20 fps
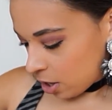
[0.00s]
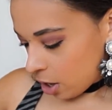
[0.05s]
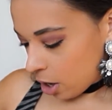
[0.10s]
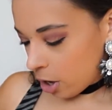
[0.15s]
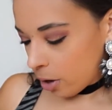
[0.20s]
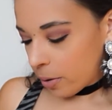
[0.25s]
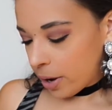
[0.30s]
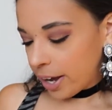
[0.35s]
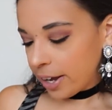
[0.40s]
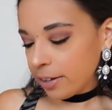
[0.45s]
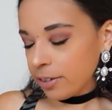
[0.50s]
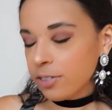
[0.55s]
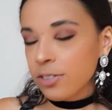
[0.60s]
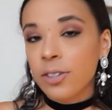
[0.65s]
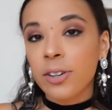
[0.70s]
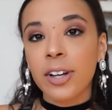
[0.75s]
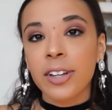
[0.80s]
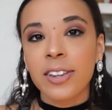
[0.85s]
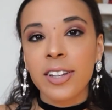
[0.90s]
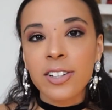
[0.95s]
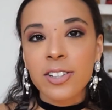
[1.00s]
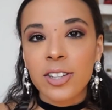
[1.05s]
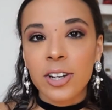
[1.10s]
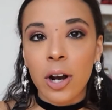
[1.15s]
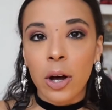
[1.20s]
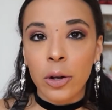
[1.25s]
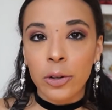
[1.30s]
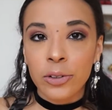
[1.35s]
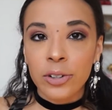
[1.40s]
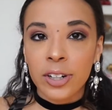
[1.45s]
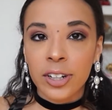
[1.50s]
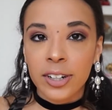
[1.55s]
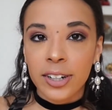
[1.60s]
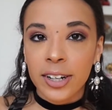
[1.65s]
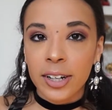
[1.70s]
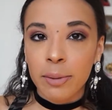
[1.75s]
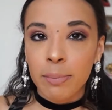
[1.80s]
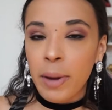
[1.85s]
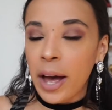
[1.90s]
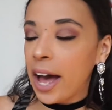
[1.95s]
Oh, I also got this at Ulta
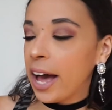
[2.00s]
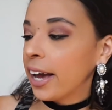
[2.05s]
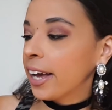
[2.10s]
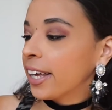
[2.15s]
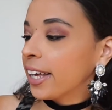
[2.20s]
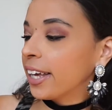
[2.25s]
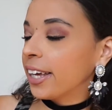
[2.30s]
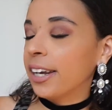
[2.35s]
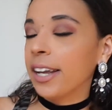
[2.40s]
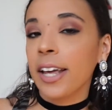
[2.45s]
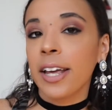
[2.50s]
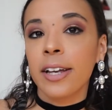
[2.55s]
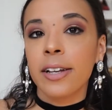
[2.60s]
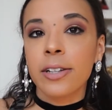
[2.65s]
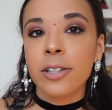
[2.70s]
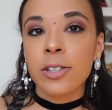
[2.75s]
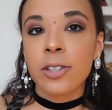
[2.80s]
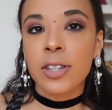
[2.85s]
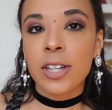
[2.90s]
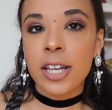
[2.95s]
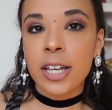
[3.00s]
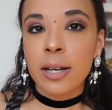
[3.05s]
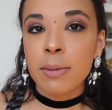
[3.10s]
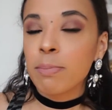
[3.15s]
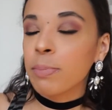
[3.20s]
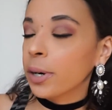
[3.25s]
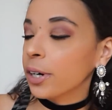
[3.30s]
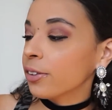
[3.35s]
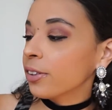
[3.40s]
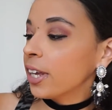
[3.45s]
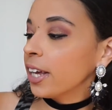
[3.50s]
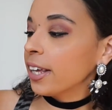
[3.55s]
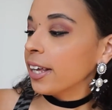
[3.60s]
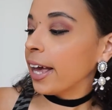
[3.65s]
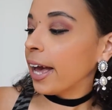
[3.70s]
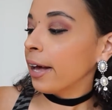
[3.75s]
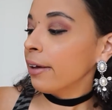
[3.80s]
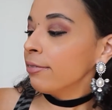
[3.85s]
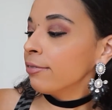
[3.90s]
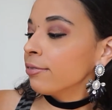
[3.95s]
Gooding back. It is the birthday
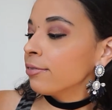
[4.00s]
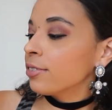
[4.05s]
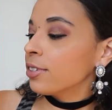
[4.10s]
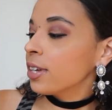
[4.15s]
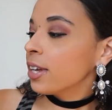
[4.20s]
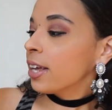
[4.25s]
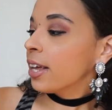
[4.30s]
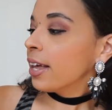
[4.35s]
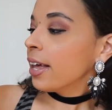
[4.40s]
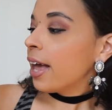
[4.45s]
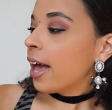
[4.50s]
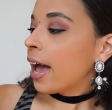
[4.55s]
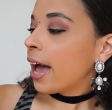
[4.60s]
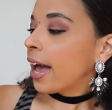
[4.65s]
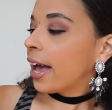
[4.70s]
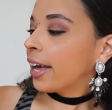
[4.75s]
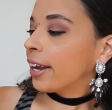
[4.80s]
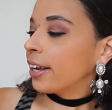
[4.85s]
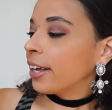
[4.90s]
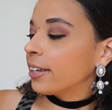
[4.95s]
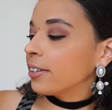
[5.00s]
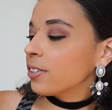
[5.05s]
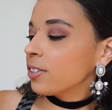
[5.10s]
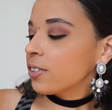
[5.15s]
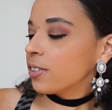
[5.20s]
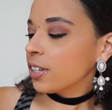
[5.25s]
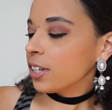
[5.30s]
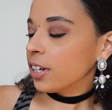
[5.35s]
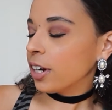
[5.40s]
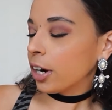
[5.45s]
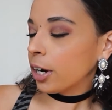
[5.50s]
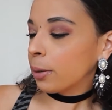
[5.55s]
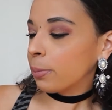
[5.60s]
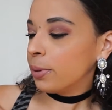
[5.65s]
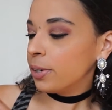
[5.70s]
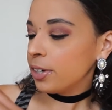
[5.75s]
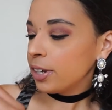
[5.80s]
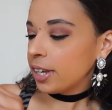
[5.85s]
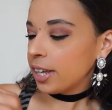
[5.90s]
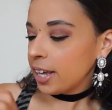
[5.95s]
gift, and it's the
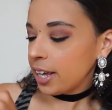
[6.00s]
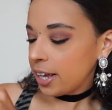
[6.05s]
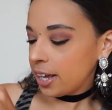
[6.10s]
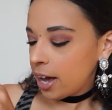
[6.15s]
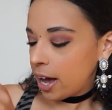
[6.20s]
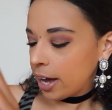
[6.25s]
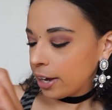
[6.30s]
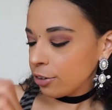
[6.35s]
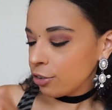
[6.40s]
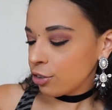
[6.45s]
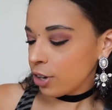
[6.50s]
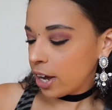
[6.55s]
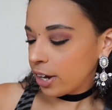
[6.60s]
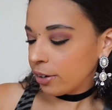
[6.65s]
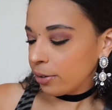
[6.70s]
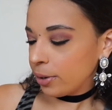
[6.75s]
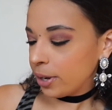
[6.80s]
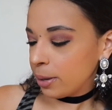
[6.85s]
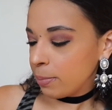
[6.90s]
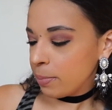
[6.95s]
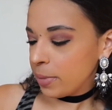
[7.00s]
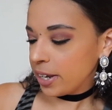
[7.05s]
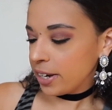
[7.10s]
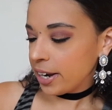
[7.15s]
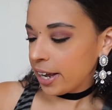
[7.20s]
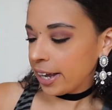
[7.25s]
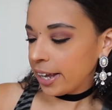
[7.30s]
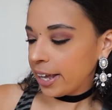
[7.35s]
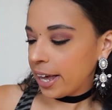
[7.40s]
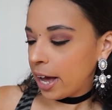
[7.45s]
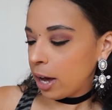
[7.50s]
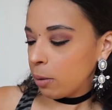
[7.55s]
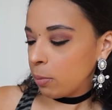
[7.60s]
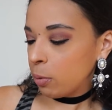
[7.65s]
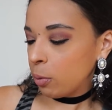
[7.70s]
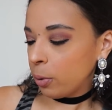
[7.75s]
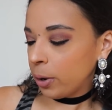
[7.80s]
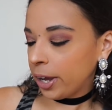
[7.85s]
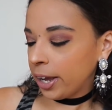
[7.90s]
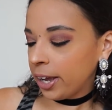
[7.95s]
Urban Decay eyeshadow in Midnight
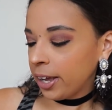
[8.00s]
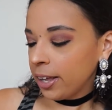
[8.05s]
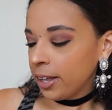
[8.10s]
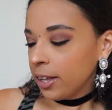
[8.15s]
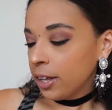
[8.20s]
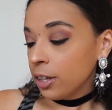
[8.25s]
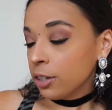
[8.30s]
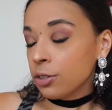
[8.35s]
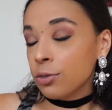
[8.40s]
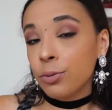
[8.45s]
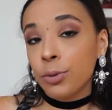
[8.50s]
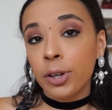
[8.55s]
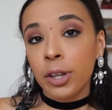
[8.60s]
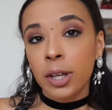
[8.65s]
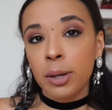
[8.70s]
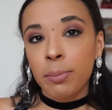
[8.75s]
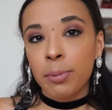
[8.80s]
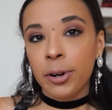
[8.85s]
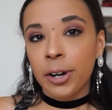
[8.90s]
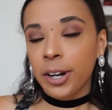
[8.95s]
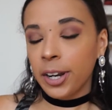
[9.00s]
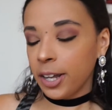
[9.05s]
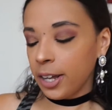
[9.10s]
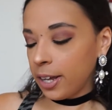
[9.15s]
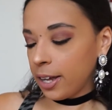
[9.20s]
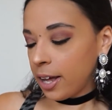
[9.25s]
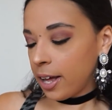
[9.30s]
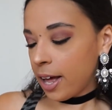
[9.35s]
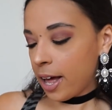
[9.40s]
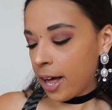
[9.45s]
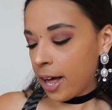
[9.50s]
Cowboy. It's really pretty.